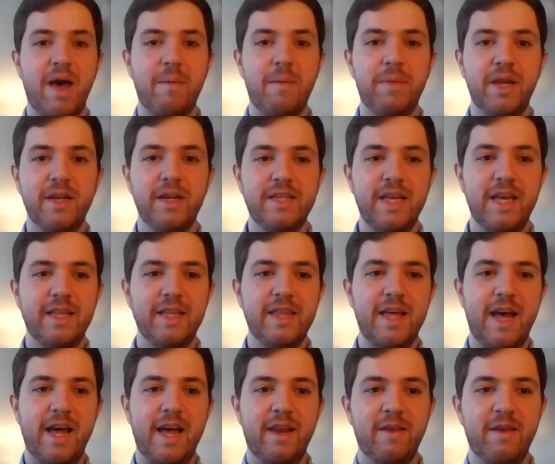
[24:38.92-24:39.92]
happy to take
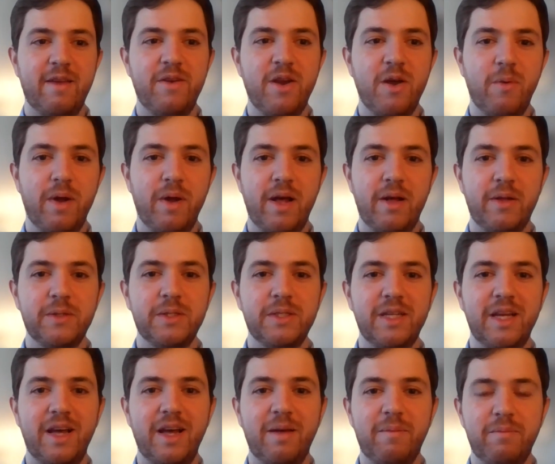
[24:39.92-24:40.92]
that if no one else,
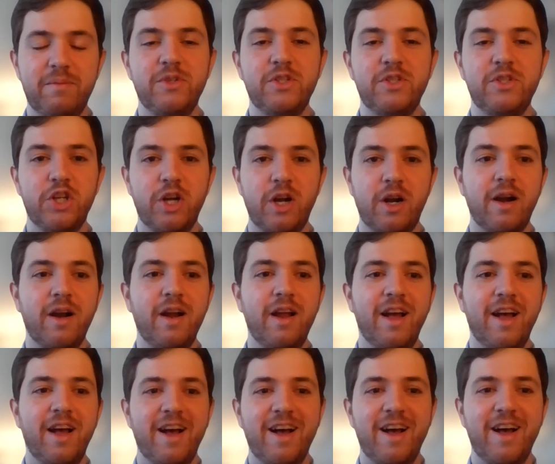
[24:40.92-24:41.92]
sure.
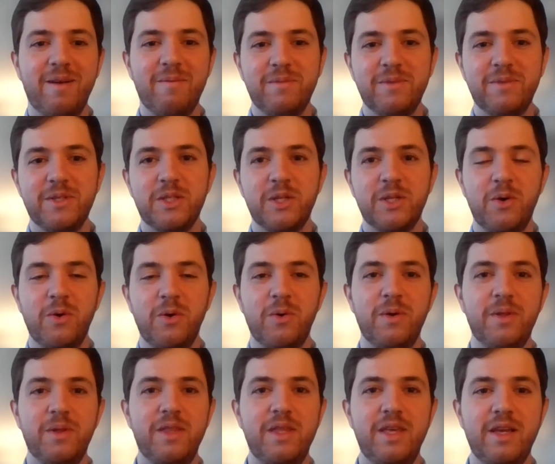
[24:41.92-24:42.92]

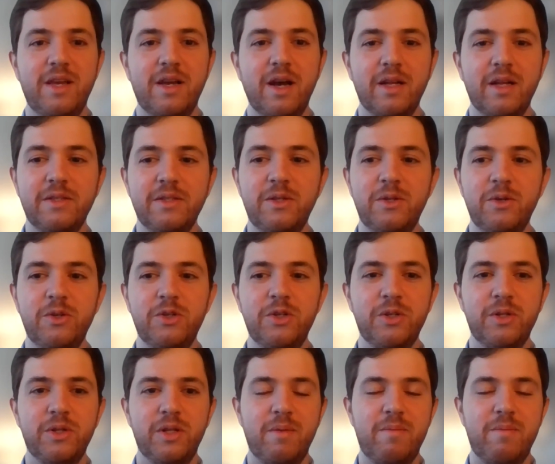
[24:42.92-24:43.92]
So the
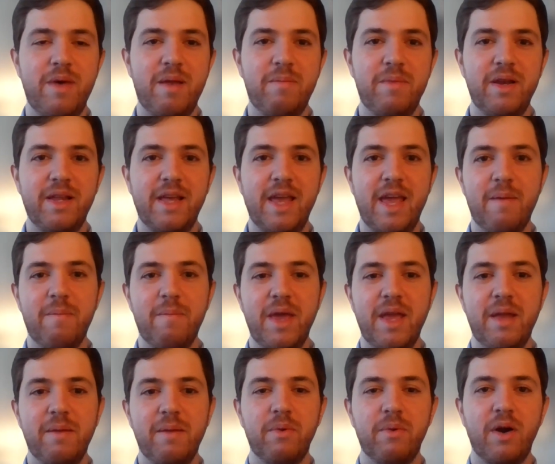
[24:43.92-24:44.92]
constitutional amendment
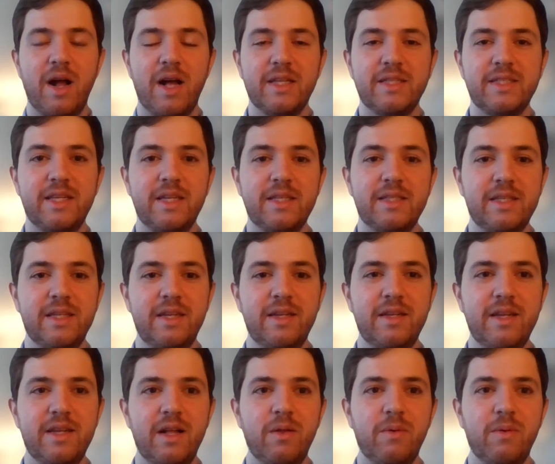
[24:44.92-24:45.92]
campaign process
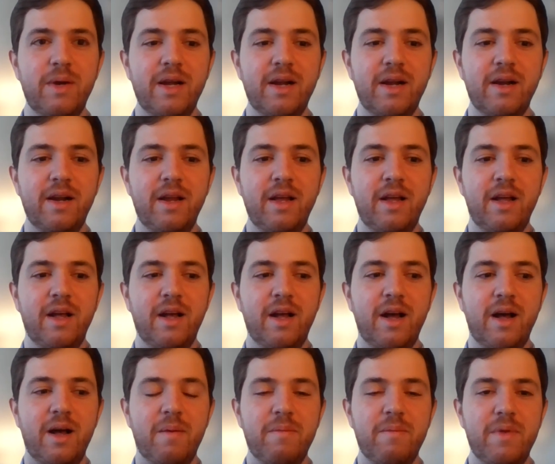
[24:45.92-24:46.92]
in Delaware
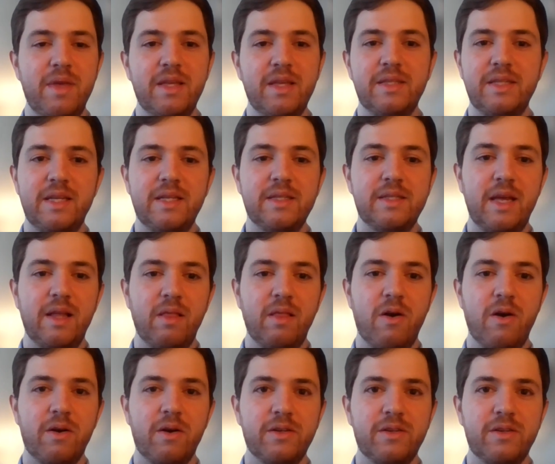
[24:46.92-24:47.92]
is a
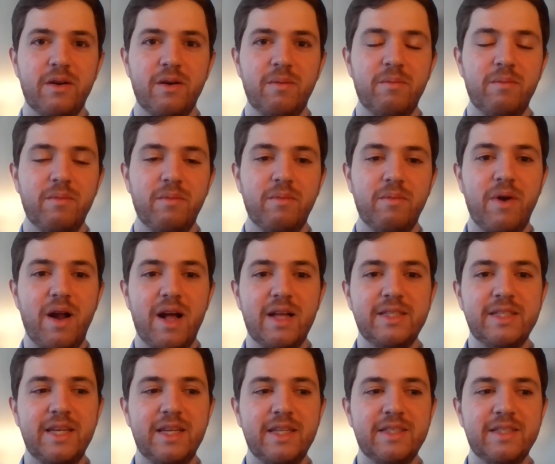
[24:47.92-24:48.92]
long-term
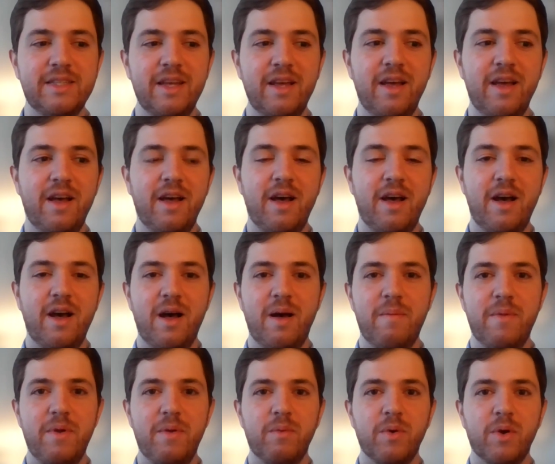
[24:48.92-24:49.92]
process.
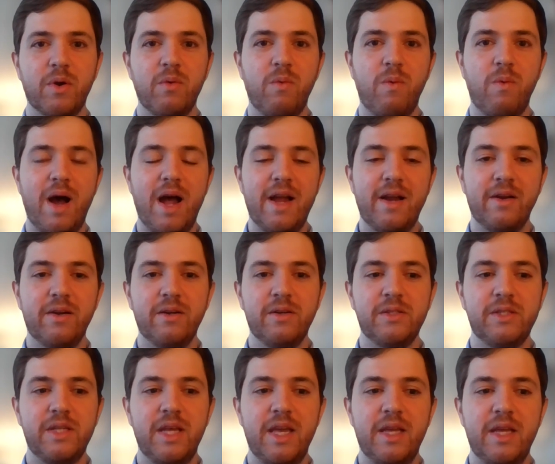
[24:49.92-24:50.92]
It
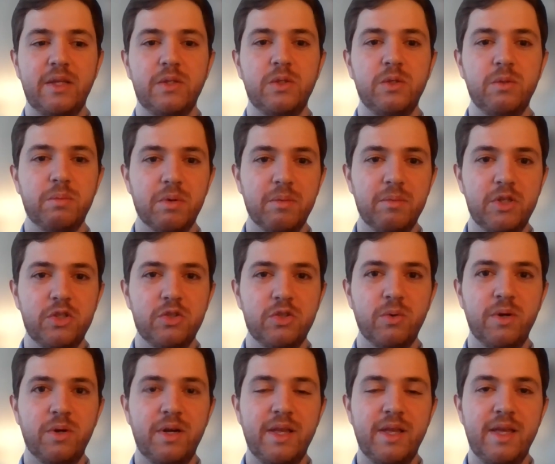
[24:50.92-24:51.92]
requires a
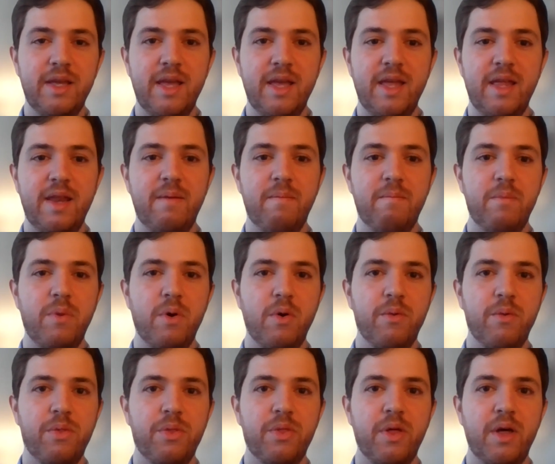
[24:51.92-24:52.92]
supermajority in
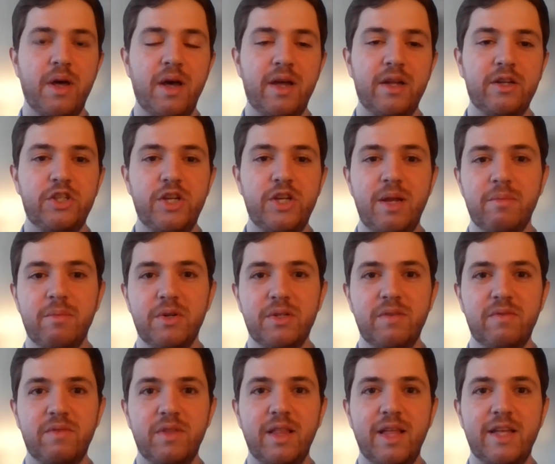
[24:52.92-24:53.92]
both
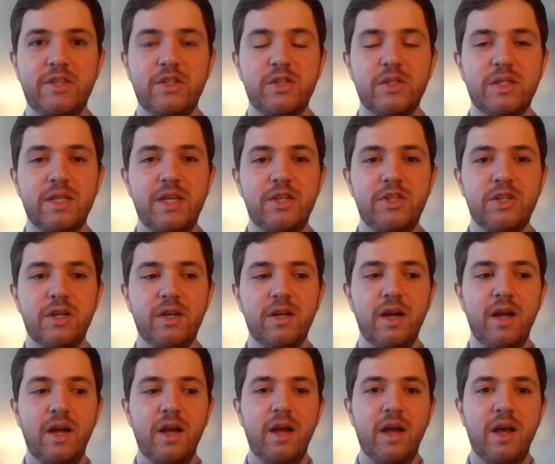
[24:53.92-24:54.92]
chambers of the
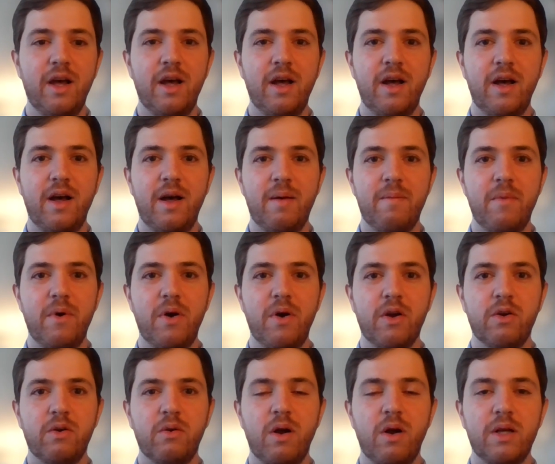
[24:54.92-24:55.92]
legislature
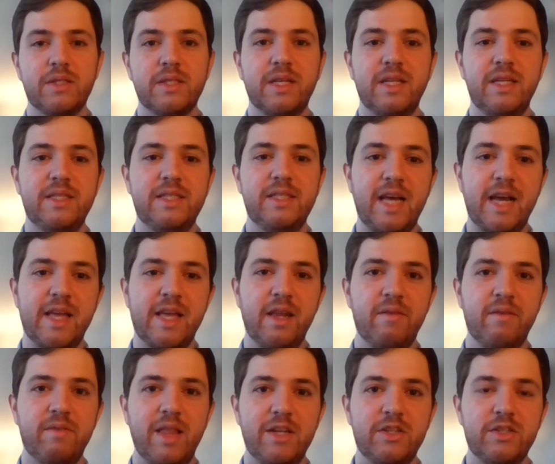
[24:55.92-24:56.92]
across
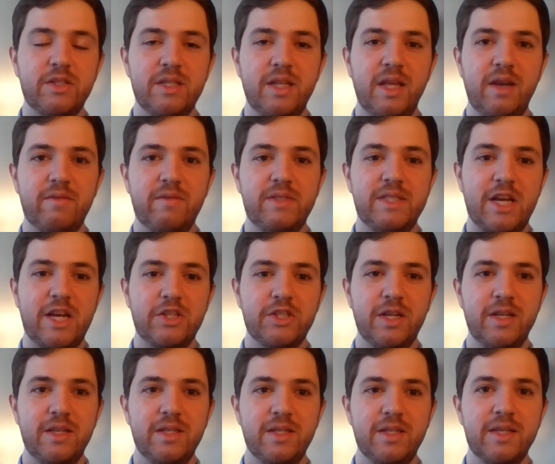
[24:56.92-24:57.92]
consecutive legislative
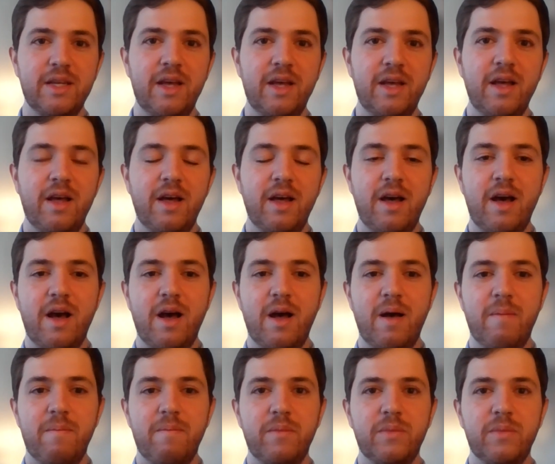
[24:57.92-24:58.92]
sessions.
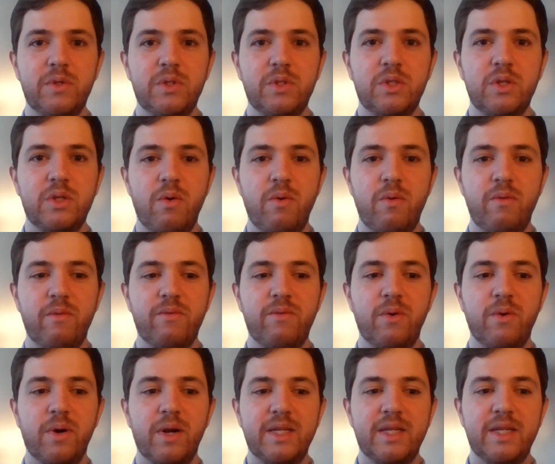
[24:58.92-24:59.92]
So for